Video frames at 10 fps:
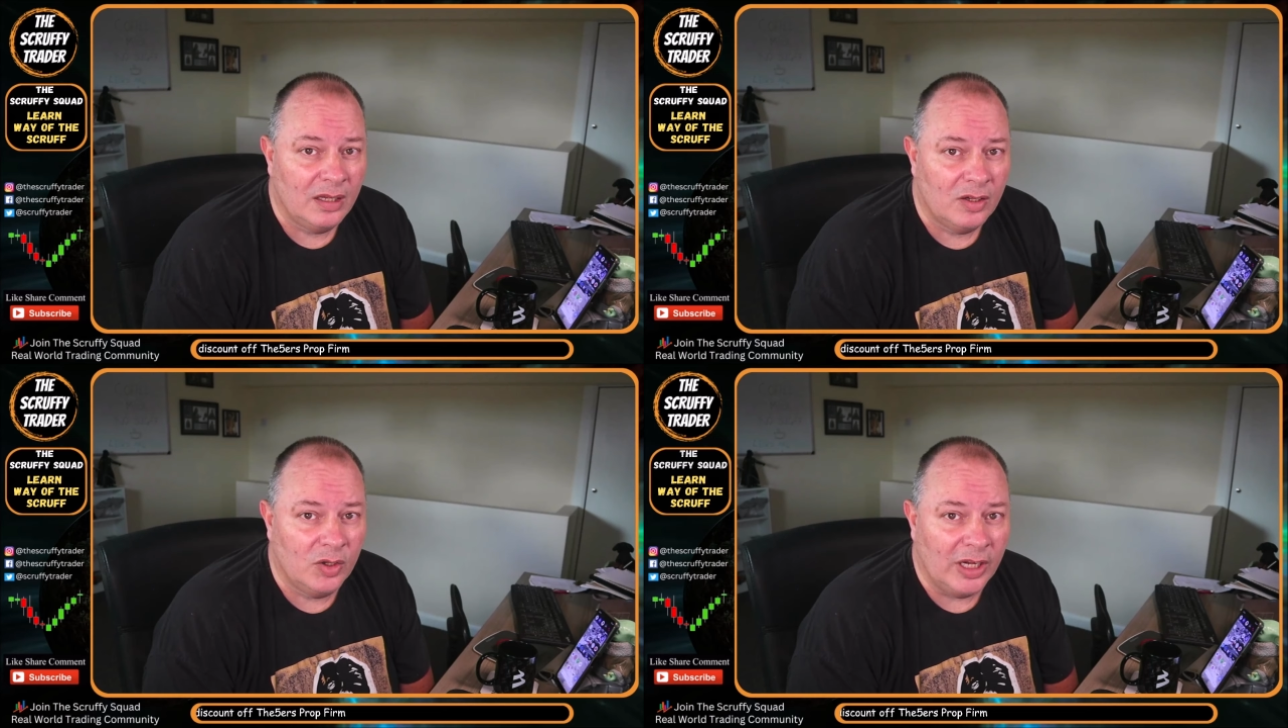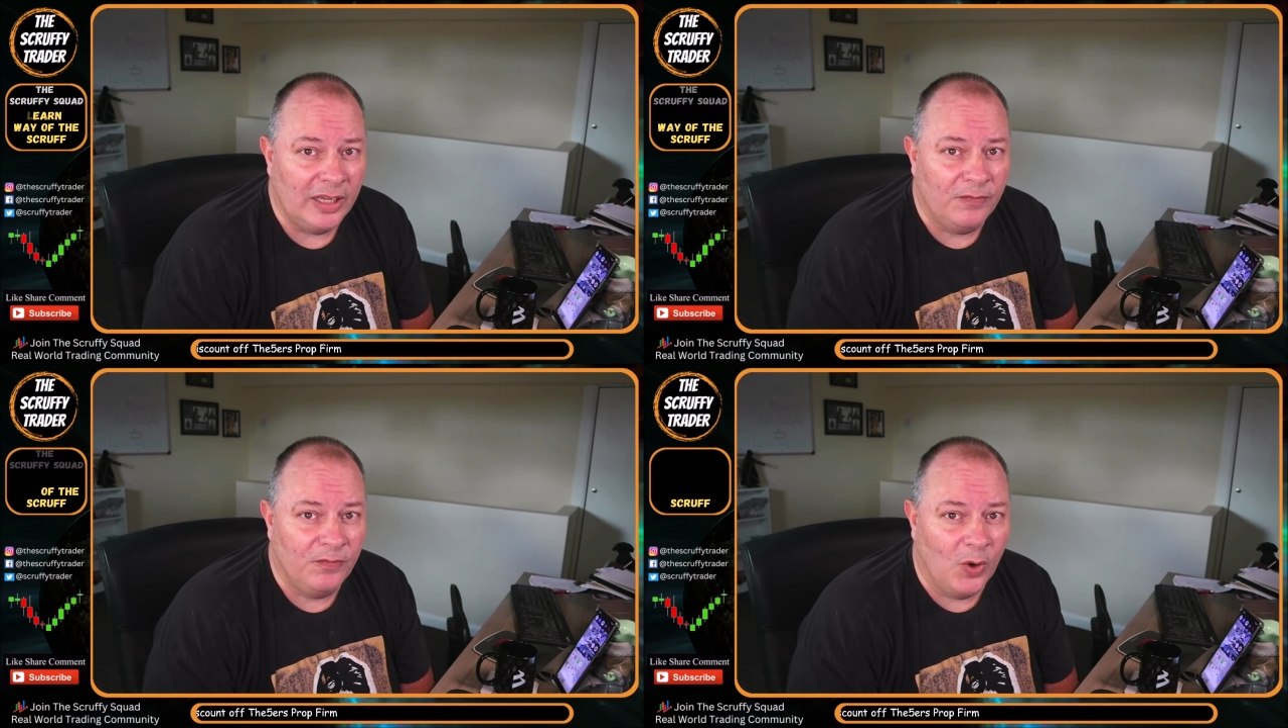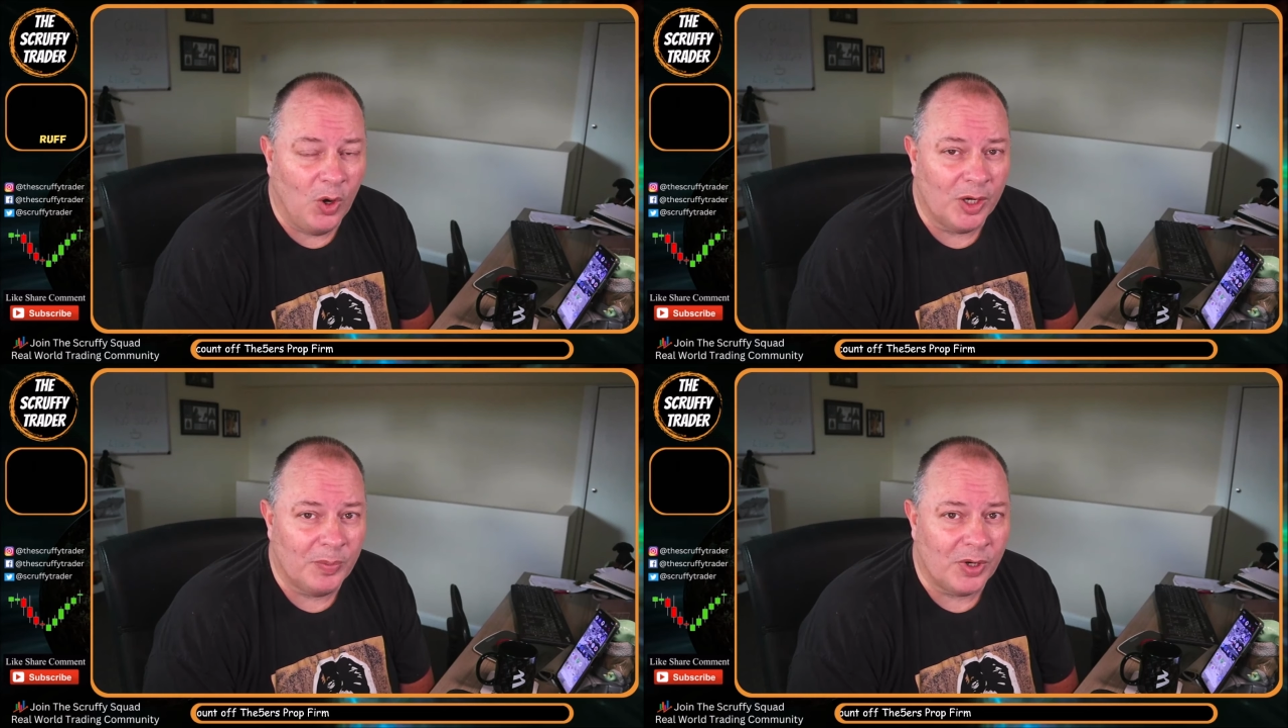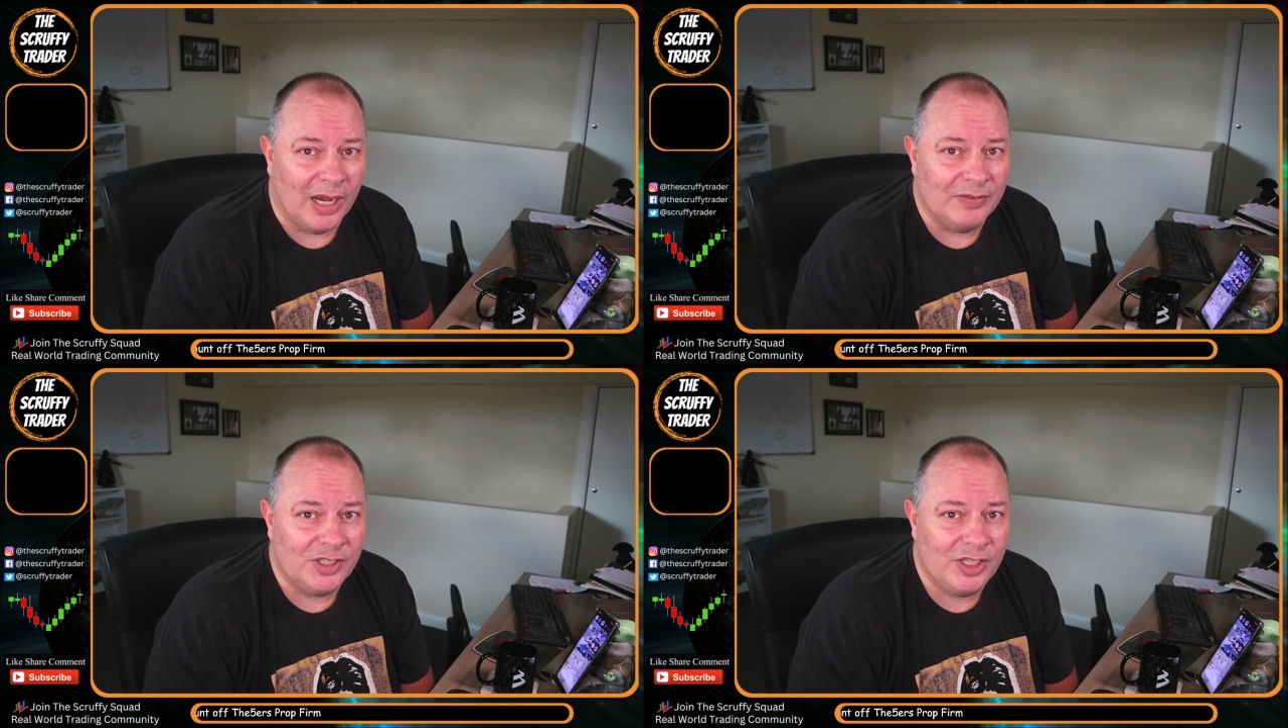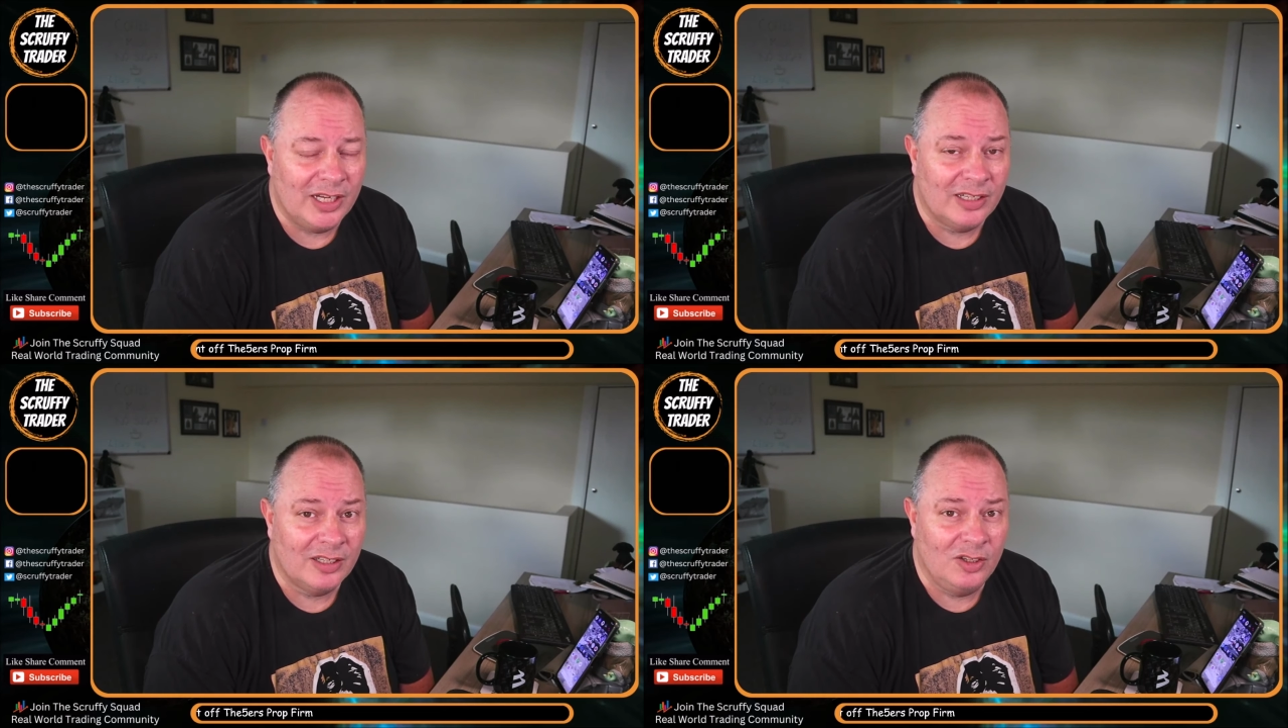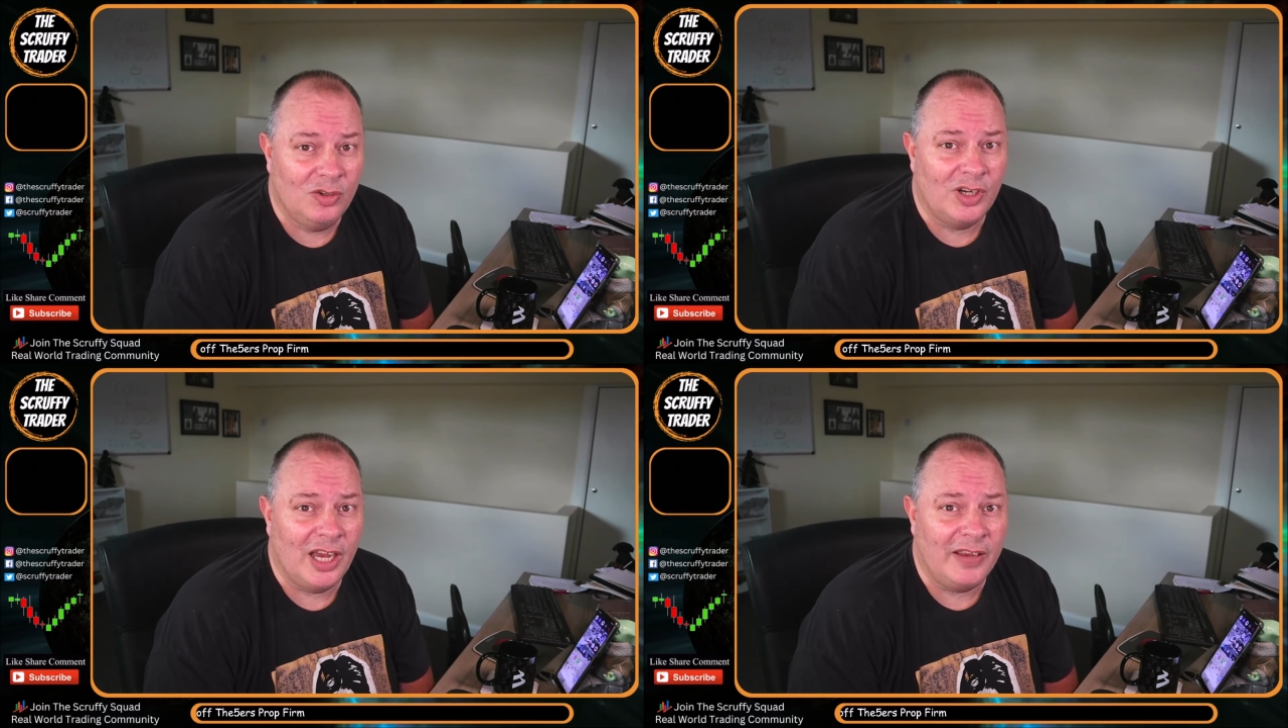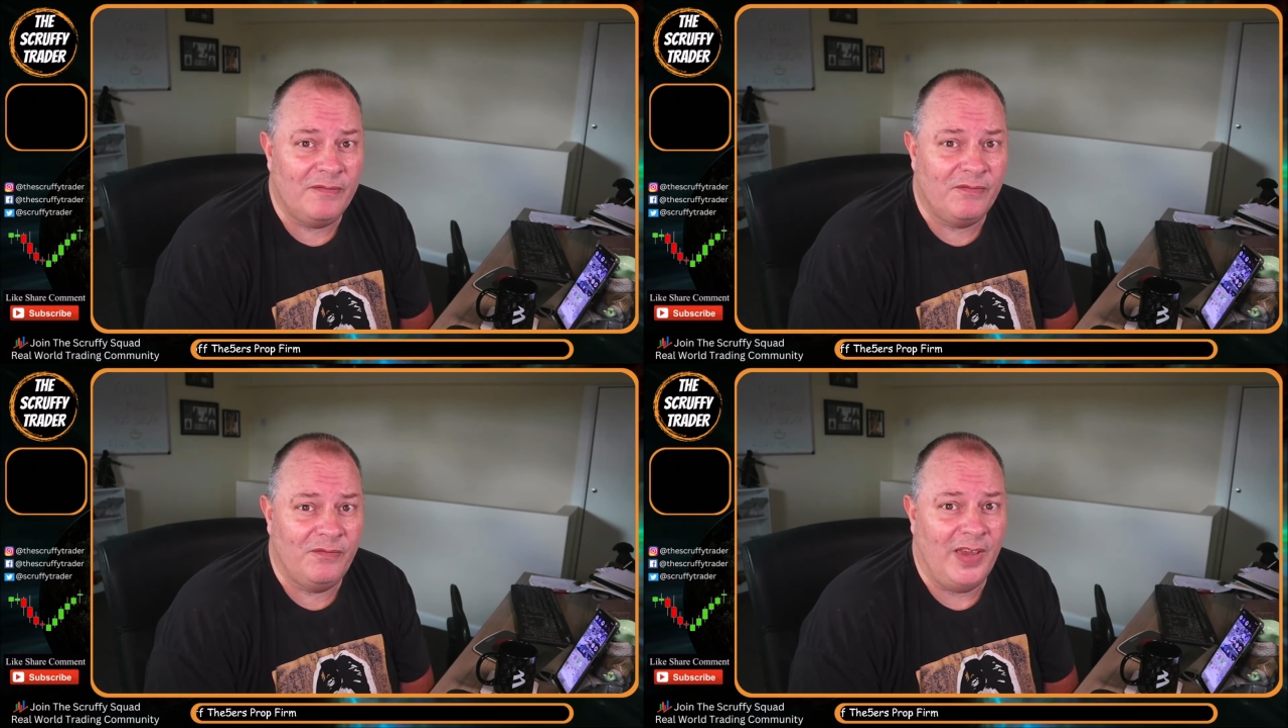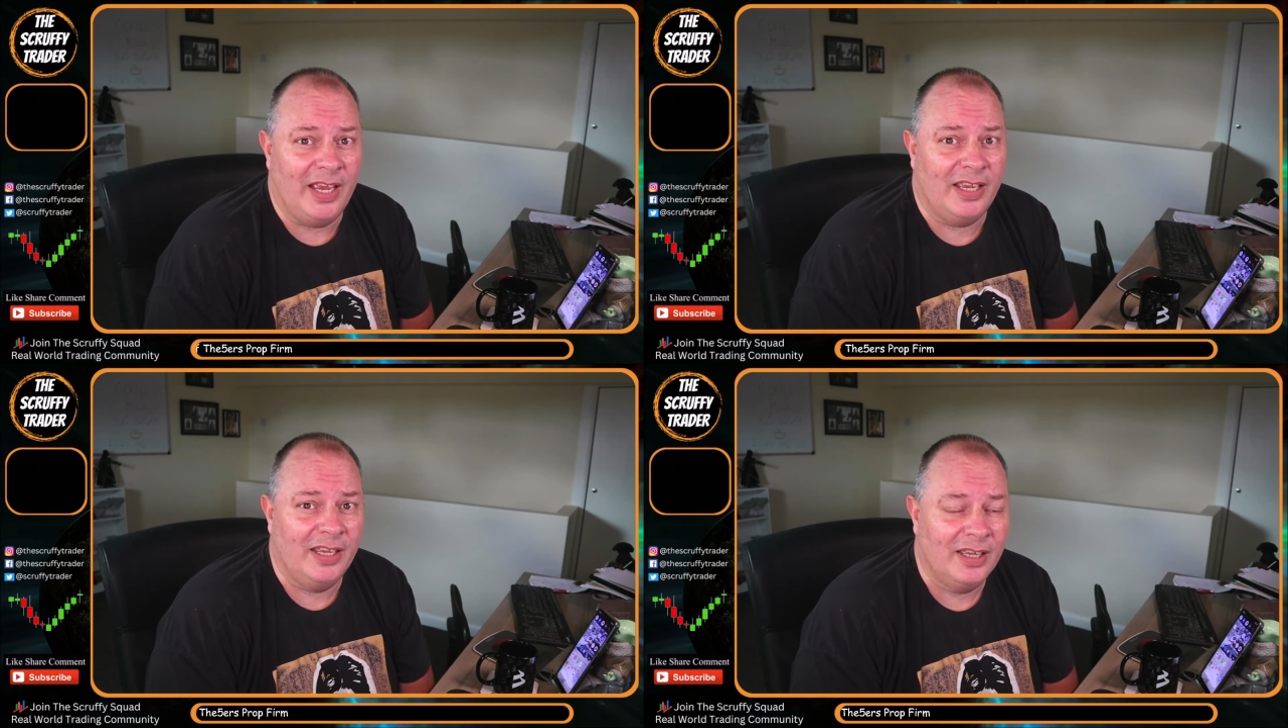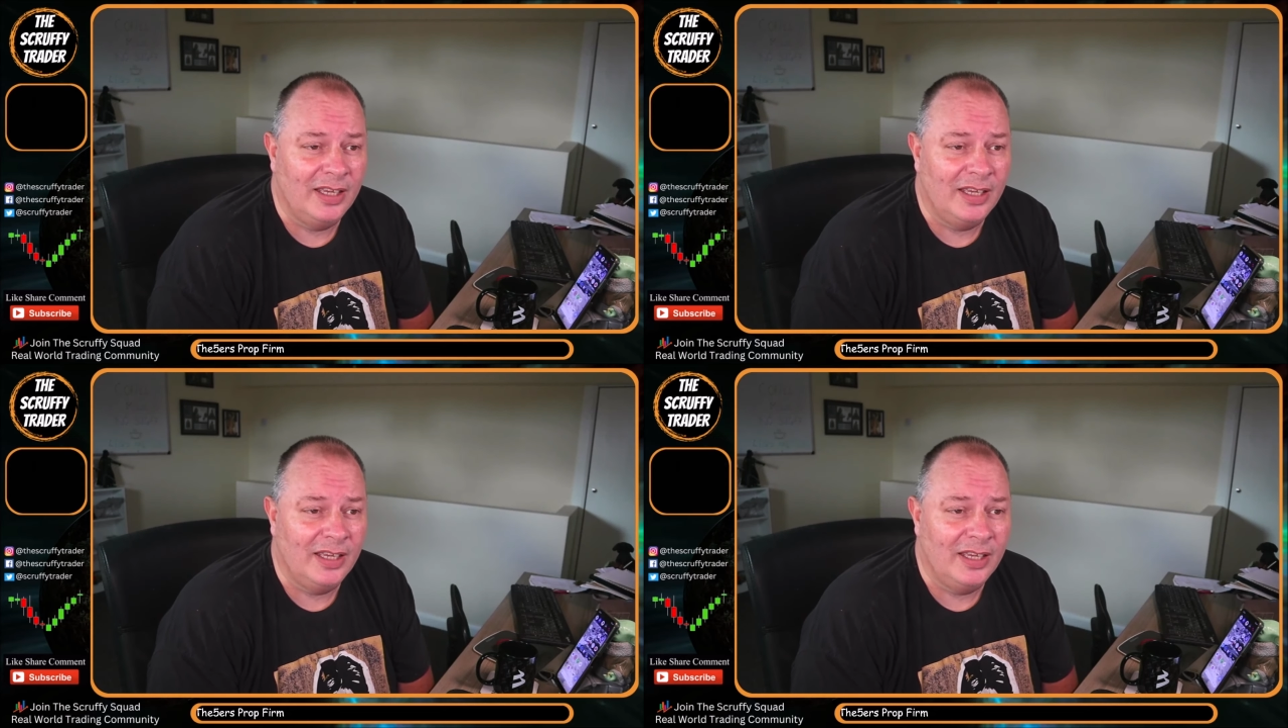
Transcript: Could I afford a private jet? Could I feck?